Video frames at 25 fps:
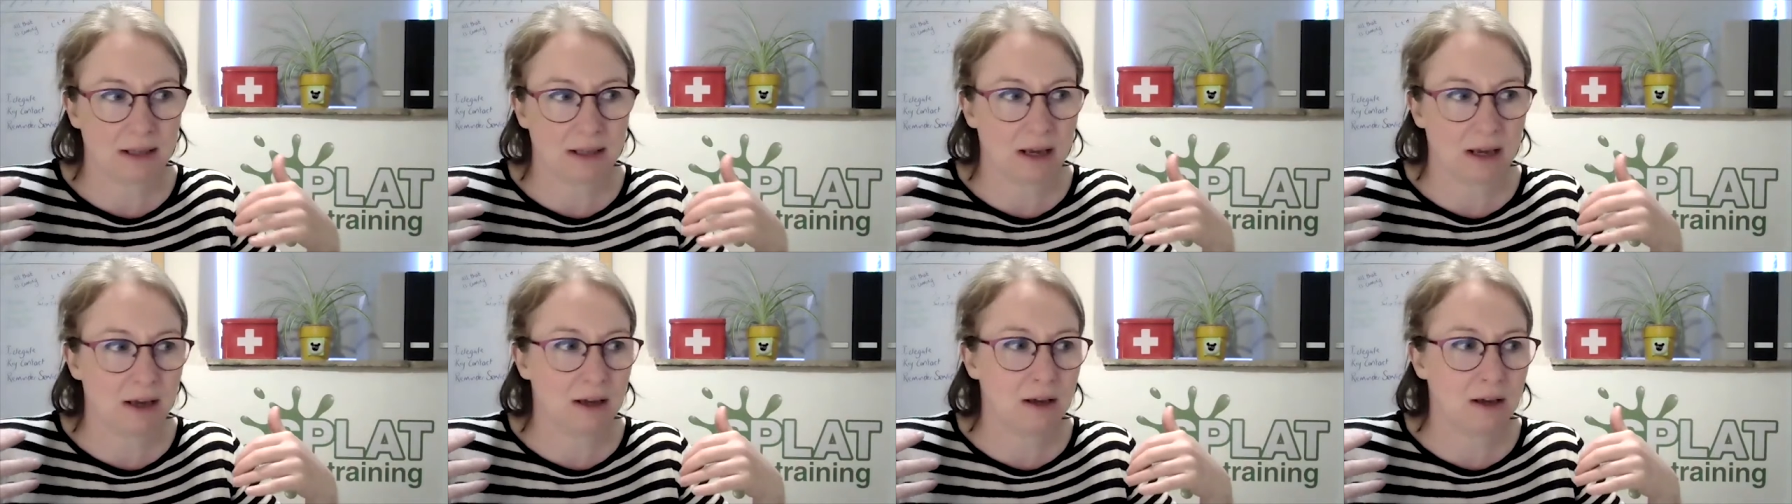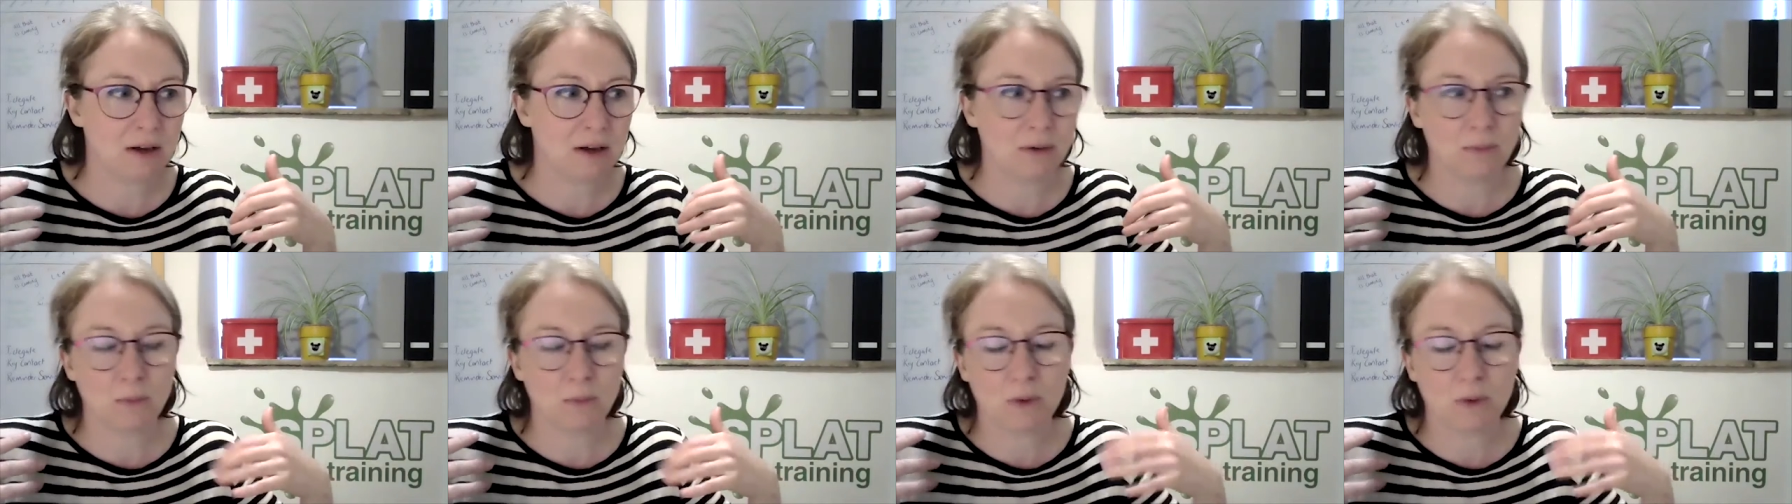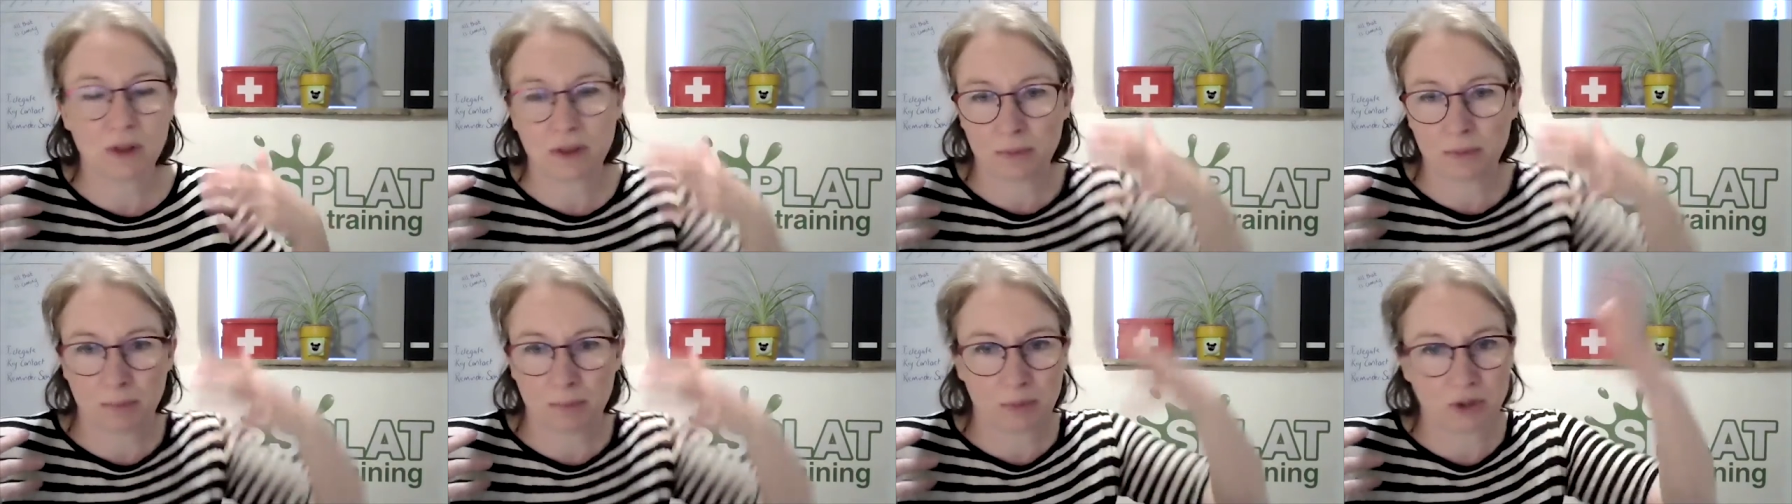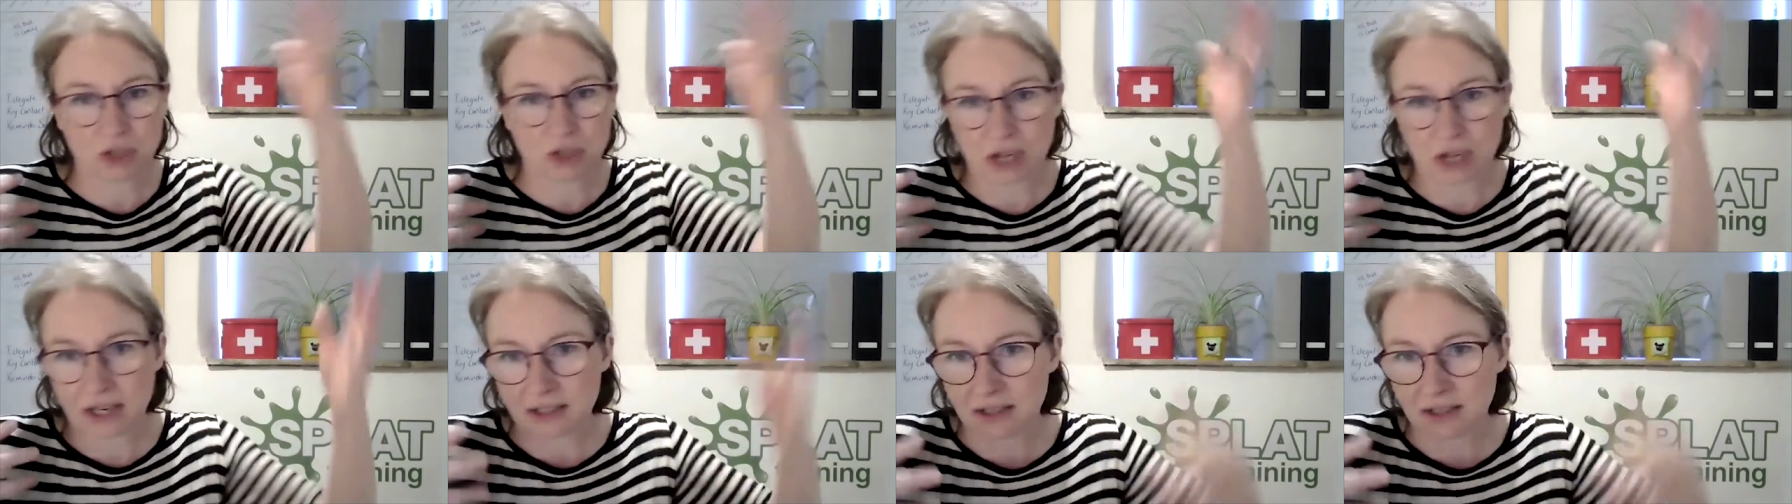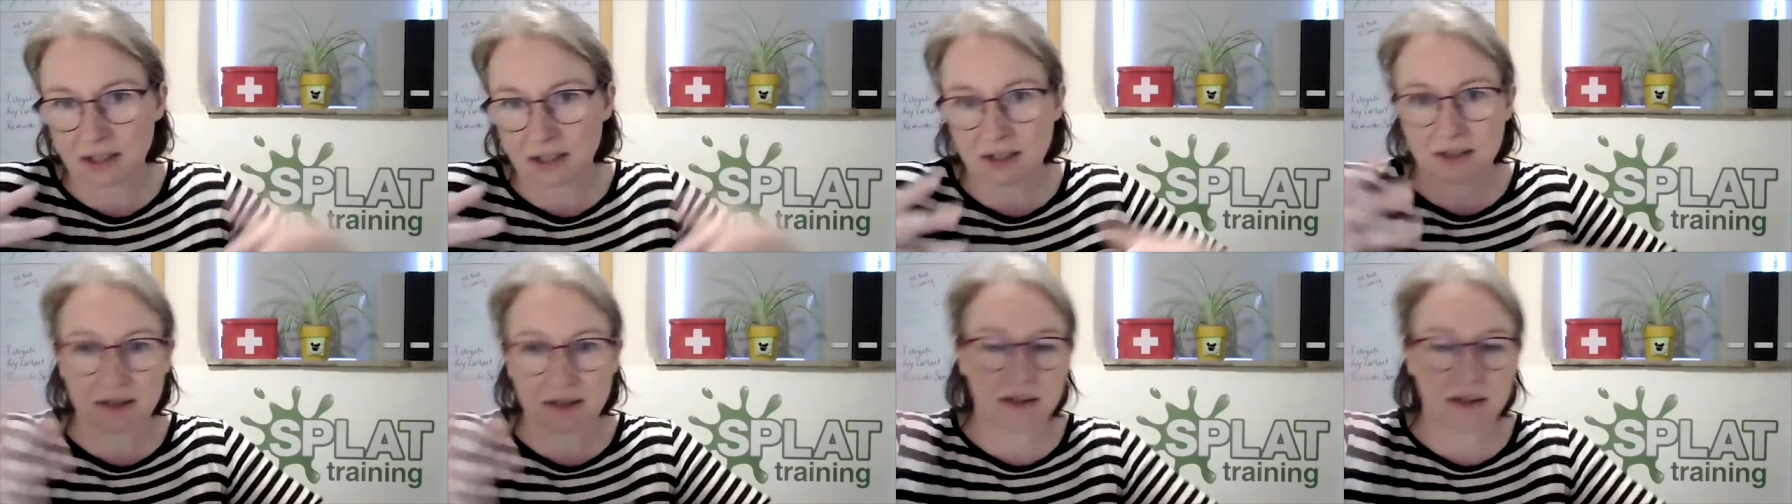with
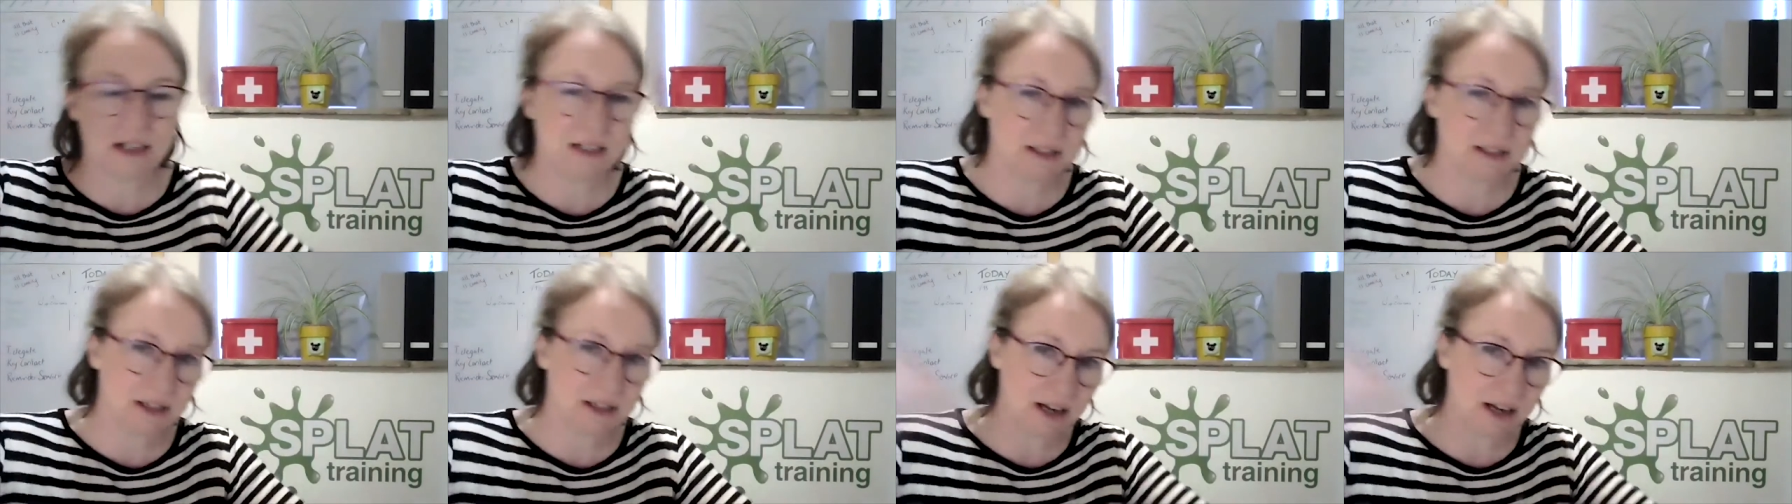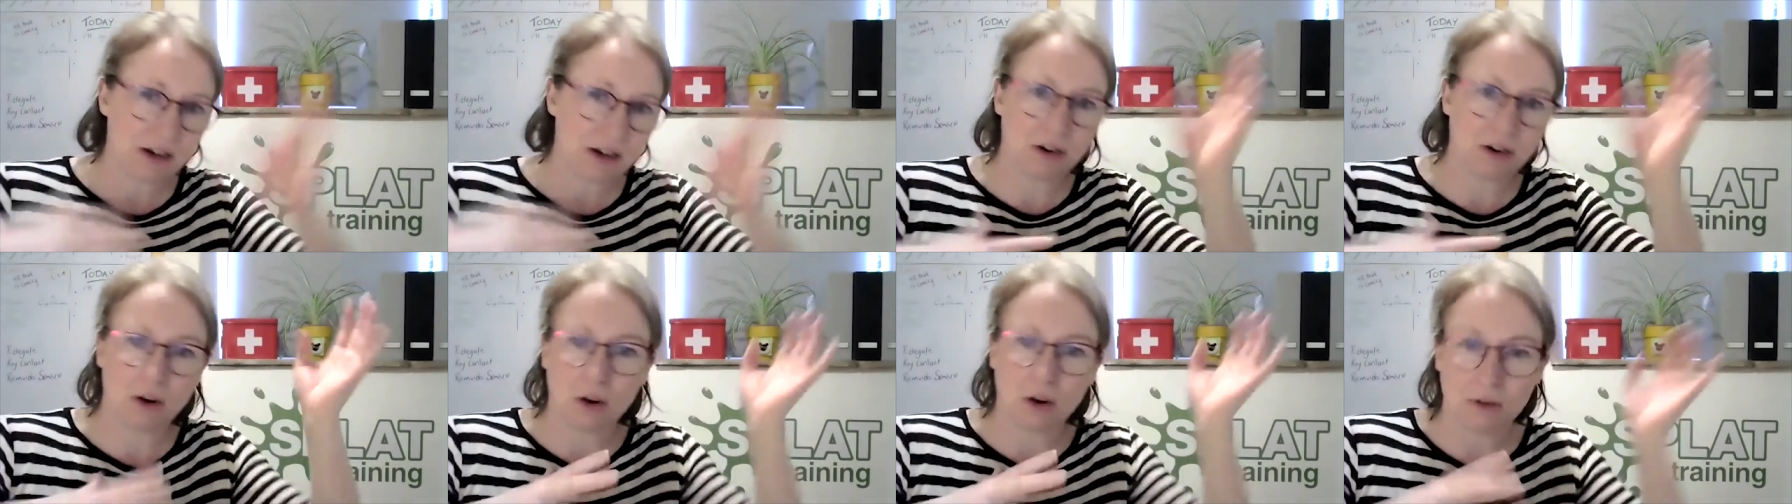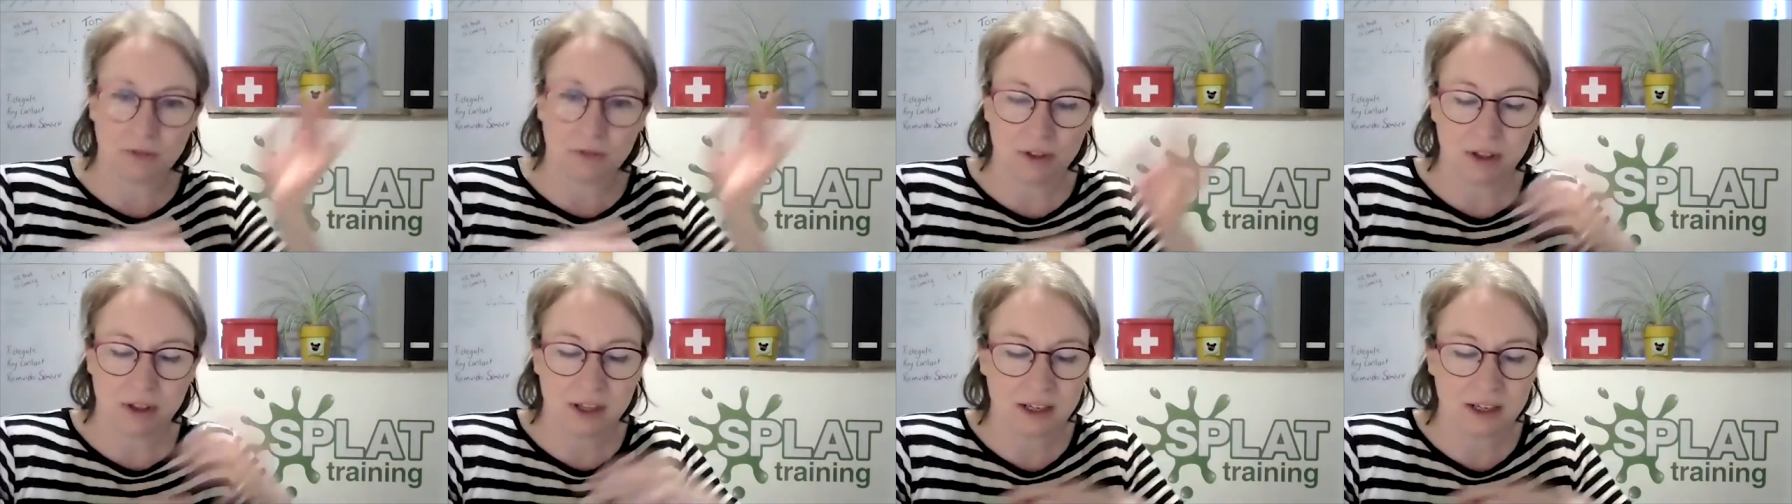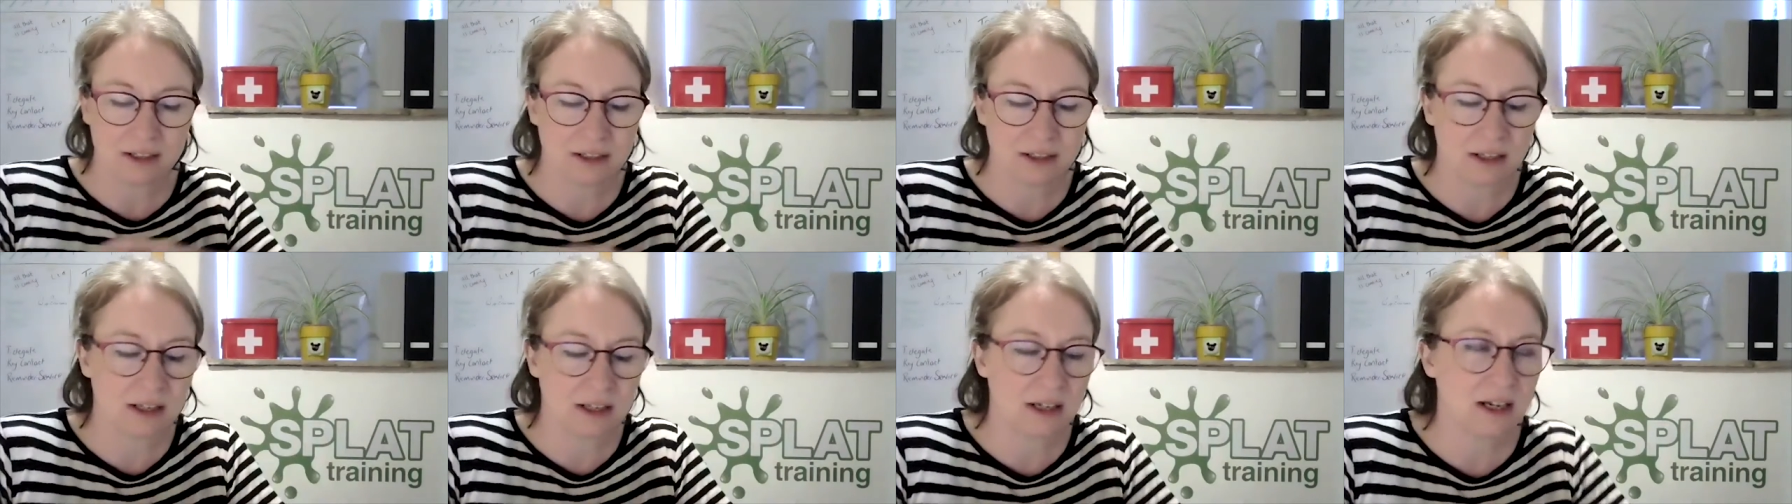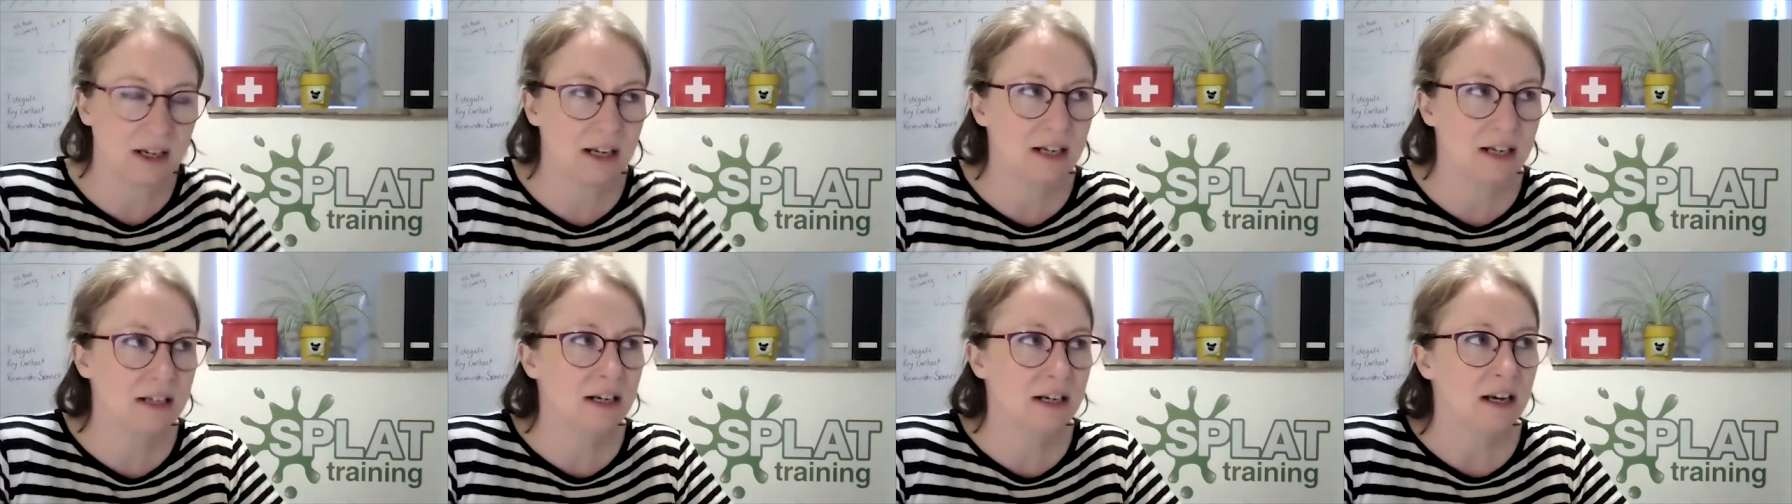projectors and internet and all of the things that you
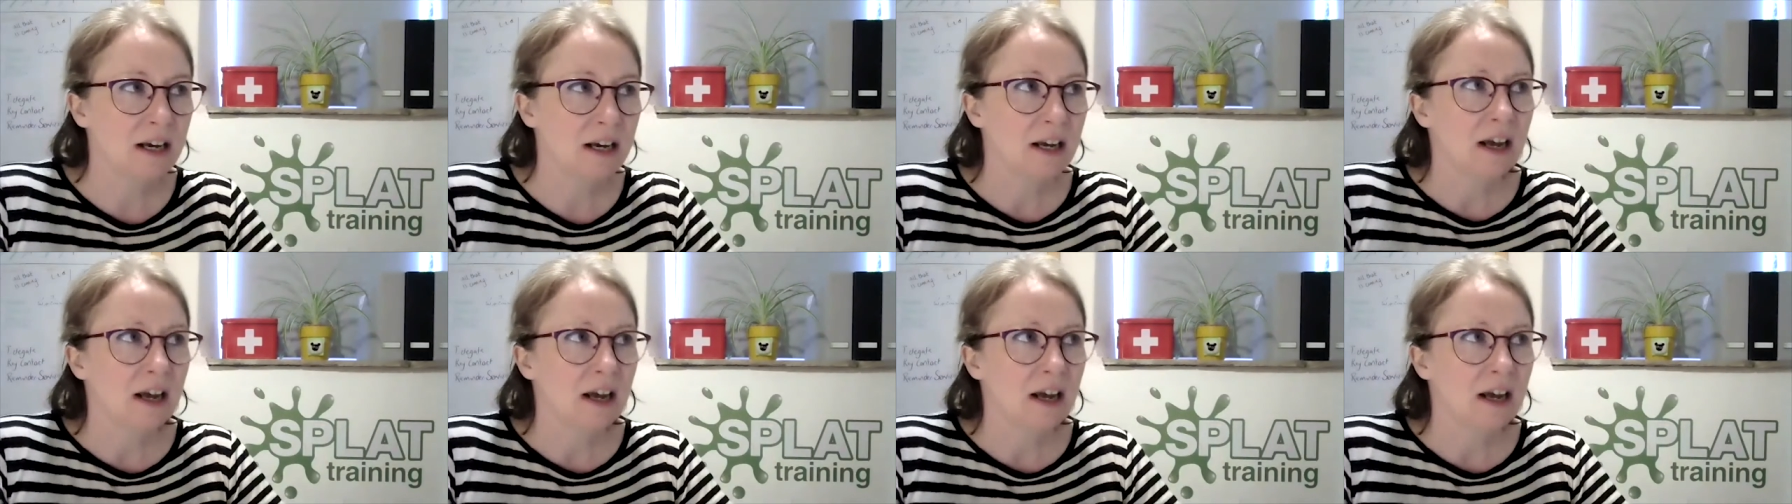need.